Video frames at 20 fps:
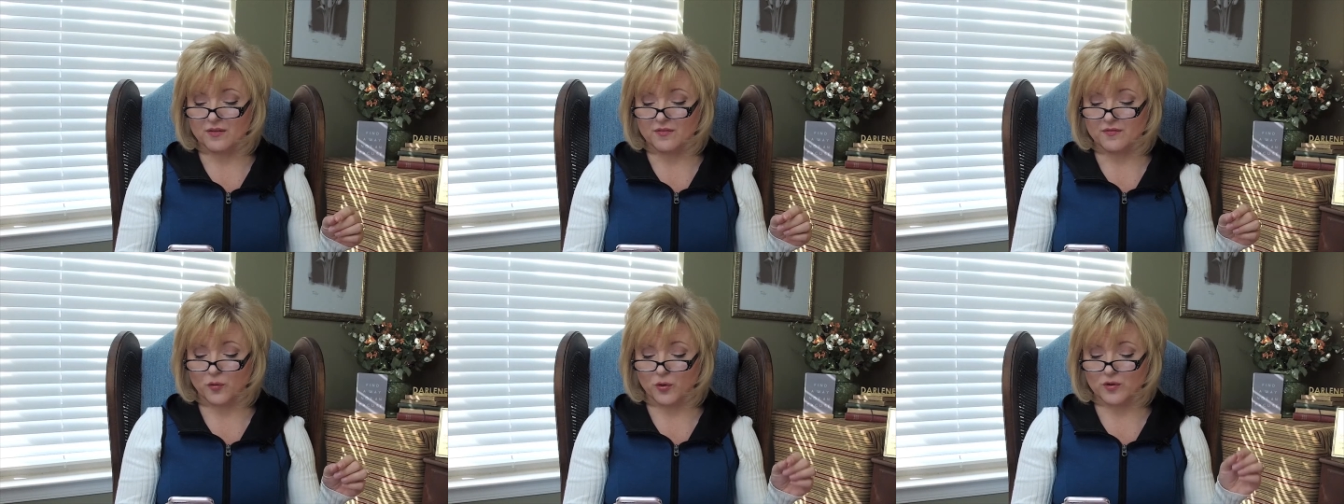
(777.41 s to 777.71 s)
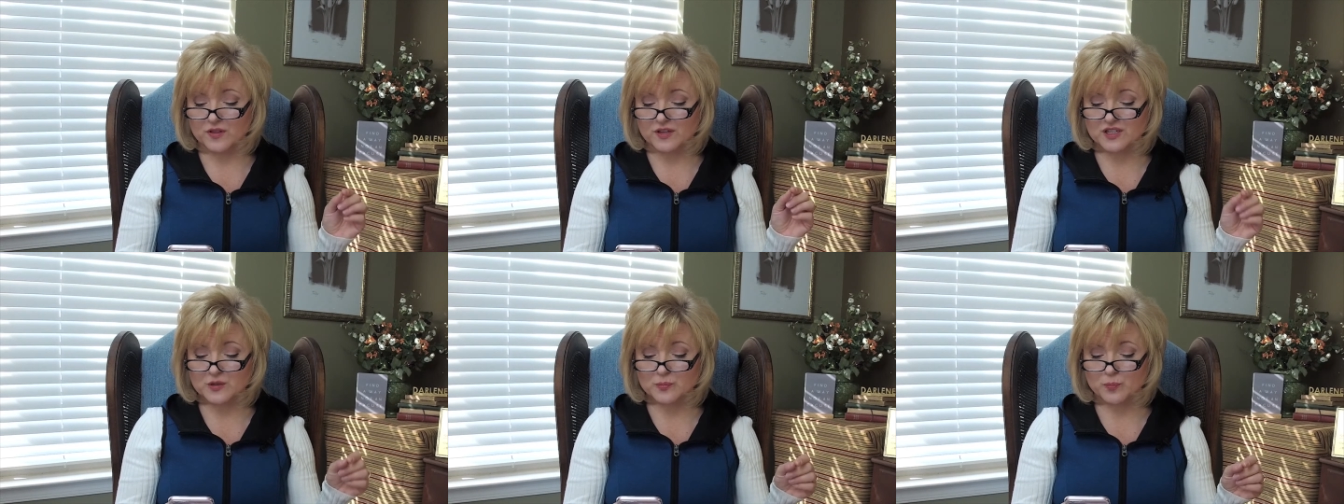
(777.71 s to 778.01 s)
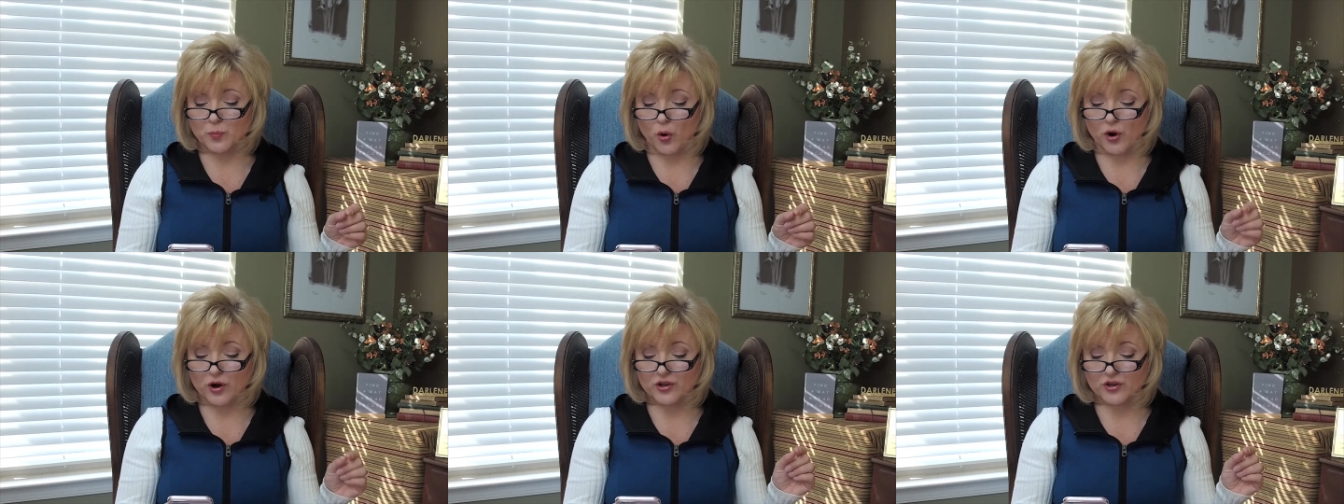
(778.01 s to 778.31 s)
for the
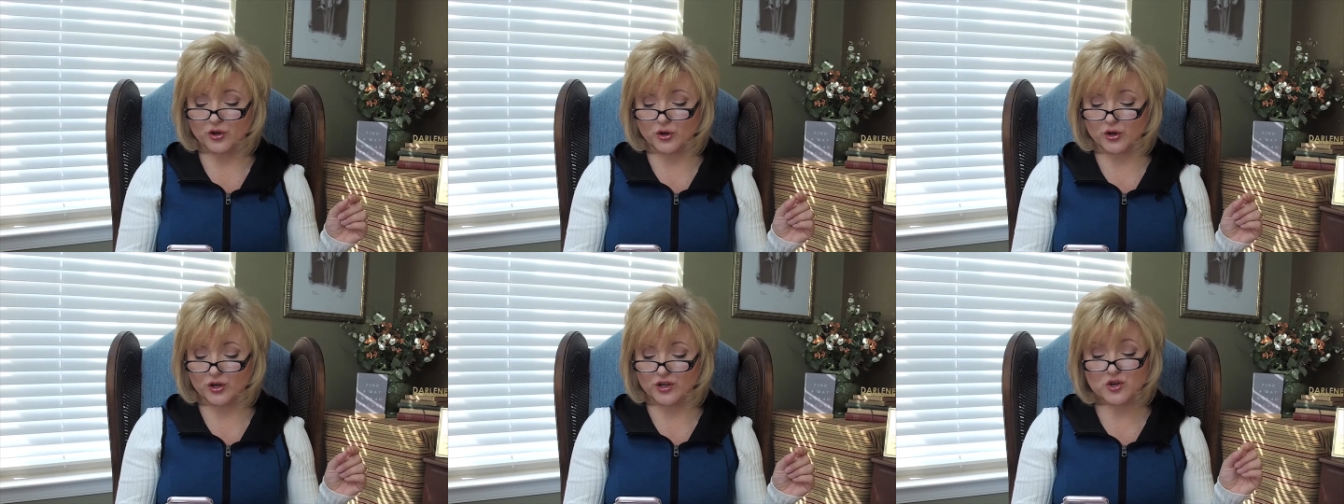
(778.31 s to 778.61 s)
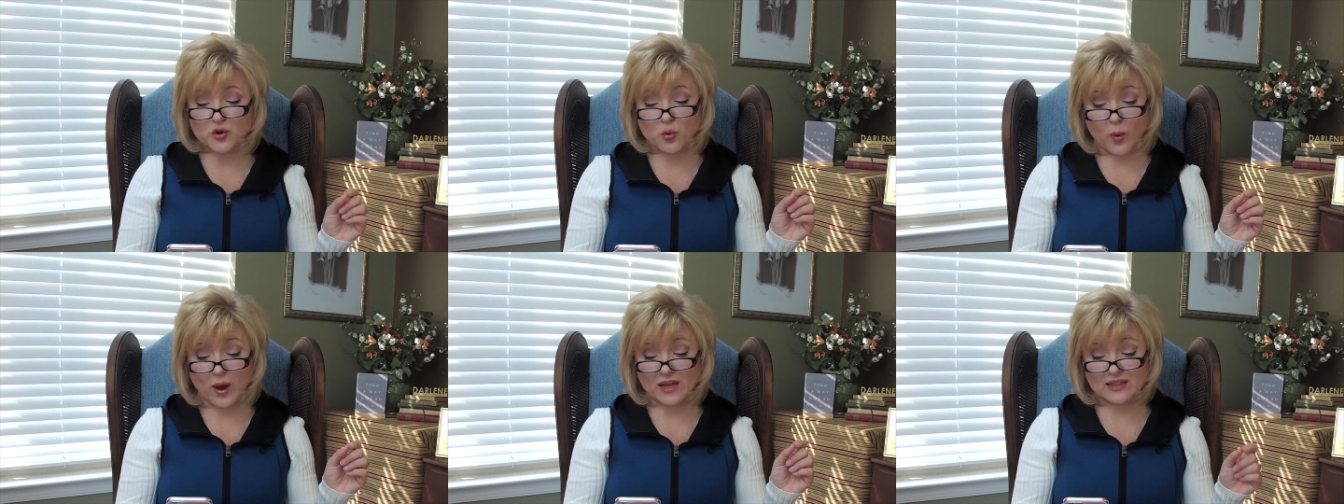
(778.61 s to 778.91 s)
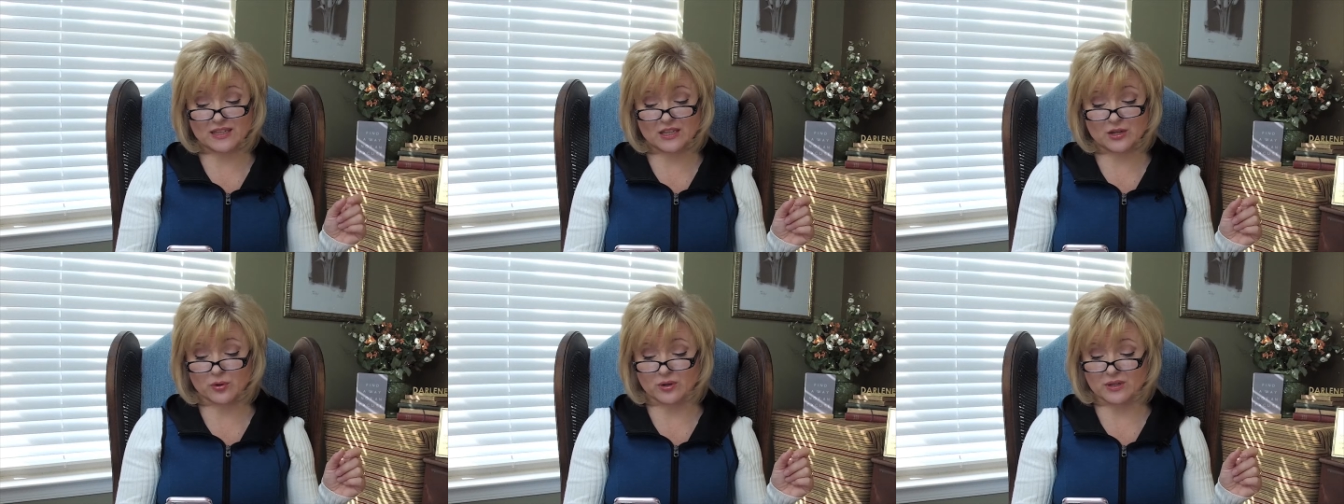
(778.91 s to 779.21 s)
sport could
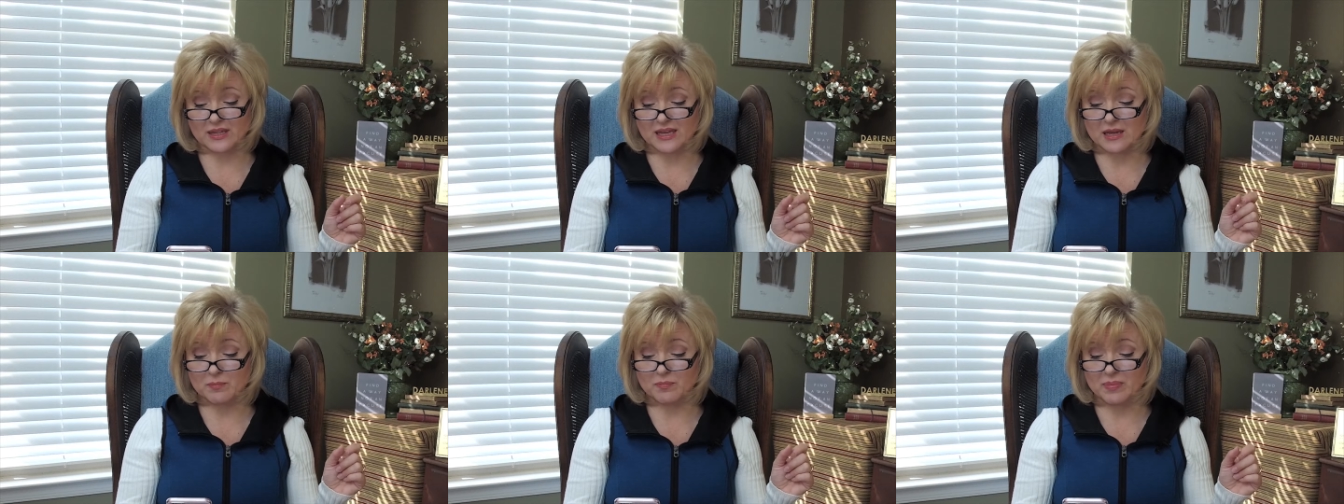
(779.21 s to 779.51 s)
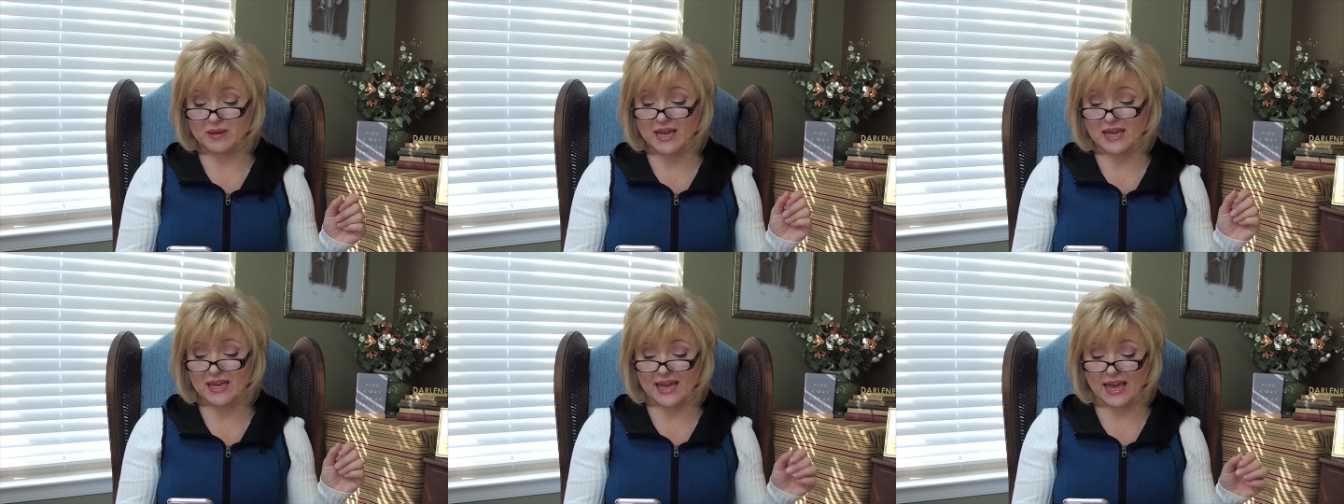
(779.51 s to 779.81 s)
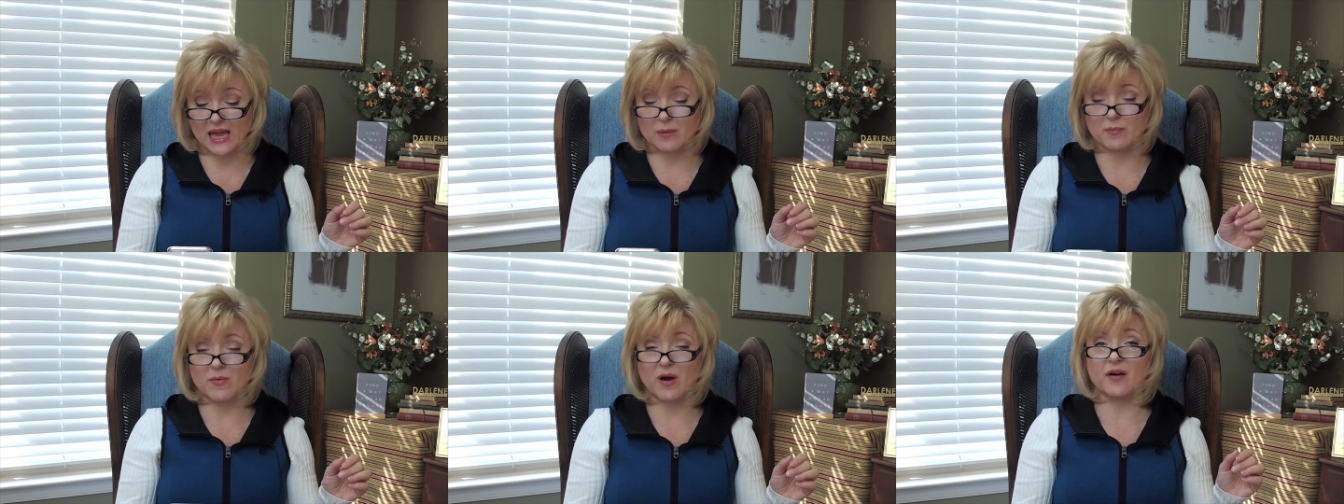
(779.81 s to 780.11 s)
quite literally be a
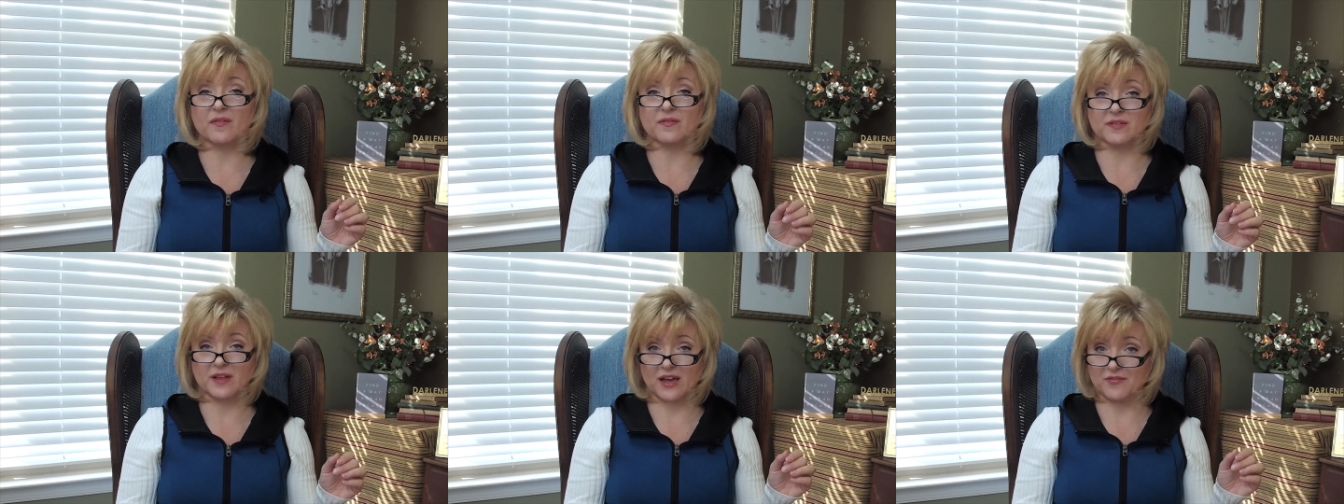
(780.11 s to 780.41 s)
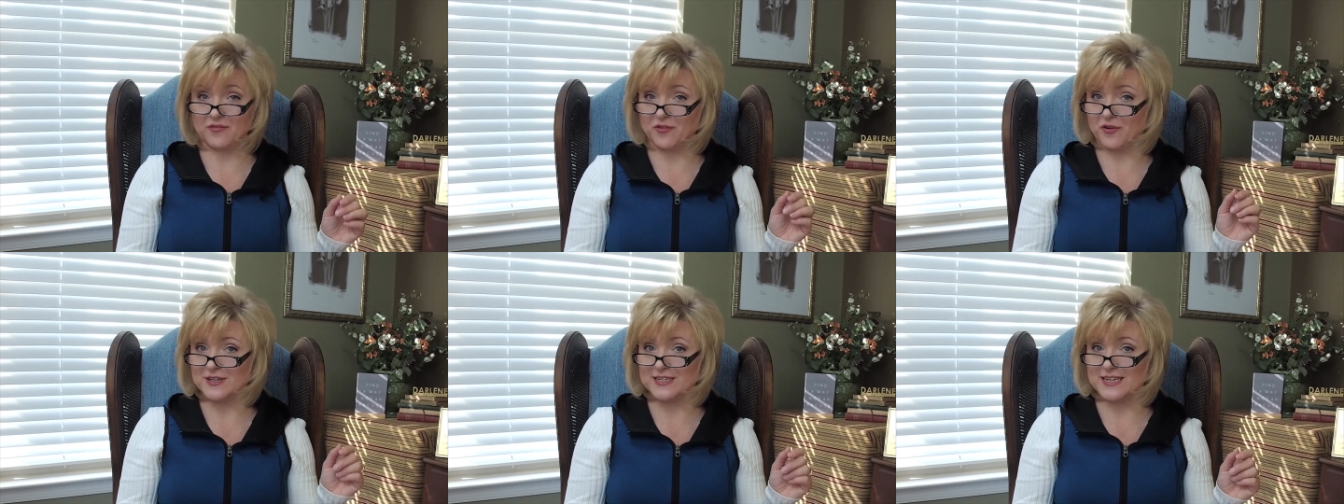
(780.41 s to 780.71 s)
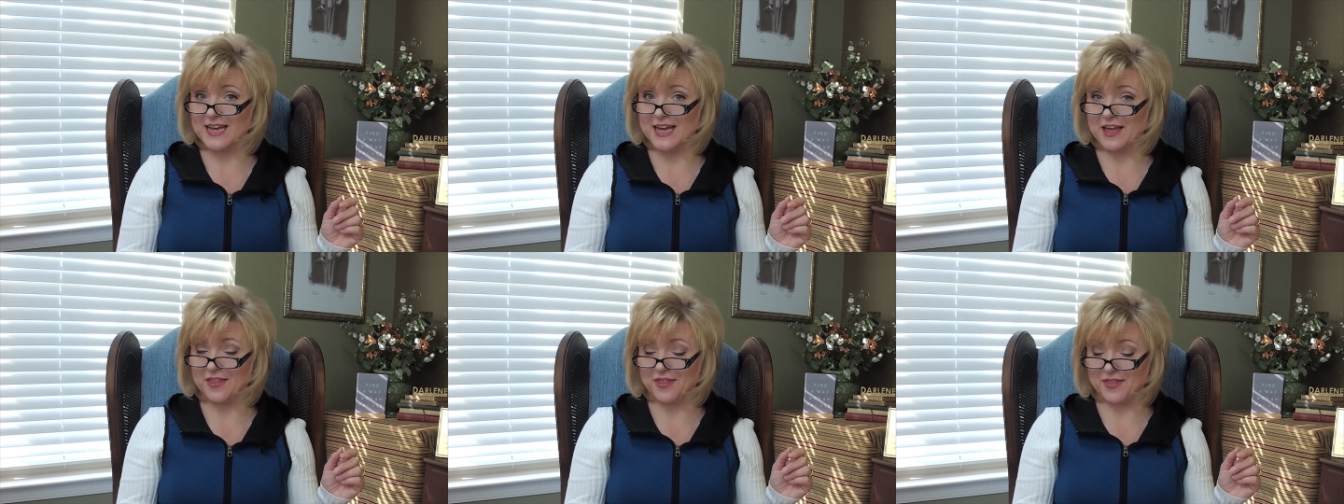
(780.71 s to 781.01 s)
game of life or
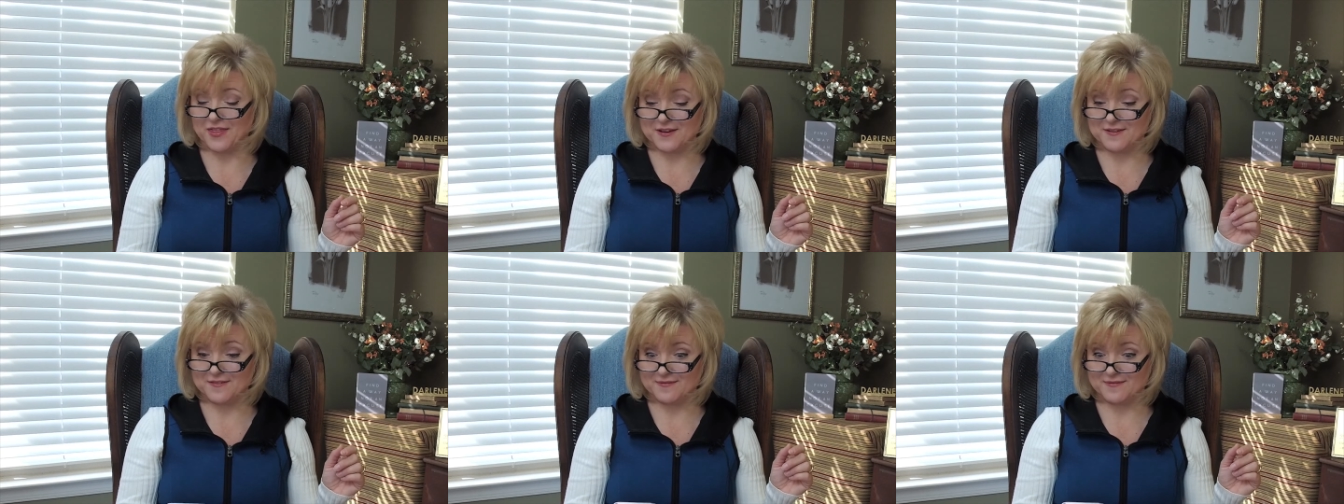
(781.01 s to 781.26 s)
death.